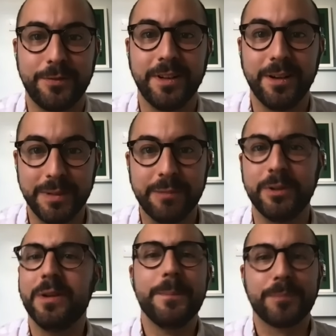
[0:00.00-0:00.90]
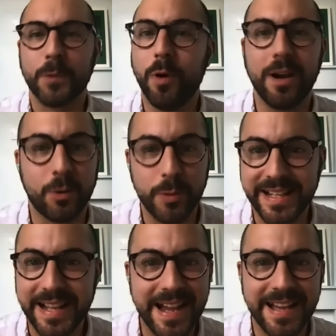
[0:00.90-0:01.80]
You know he would work
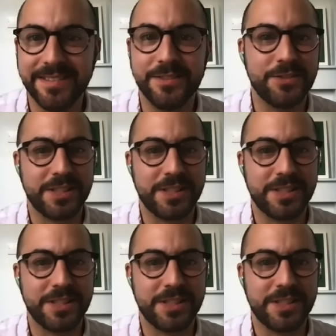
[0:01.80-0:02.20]
weekends.